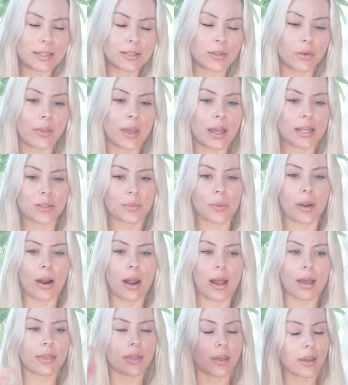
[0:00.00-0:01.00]
So that's where
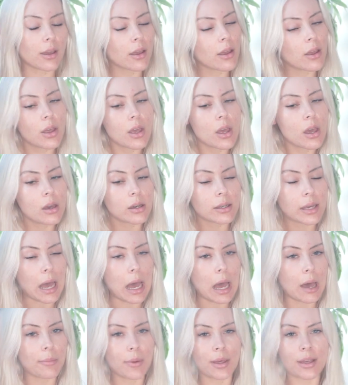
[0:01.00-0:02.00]
I think
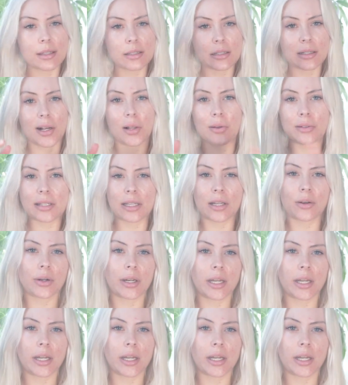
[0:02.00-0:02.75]
karma is closely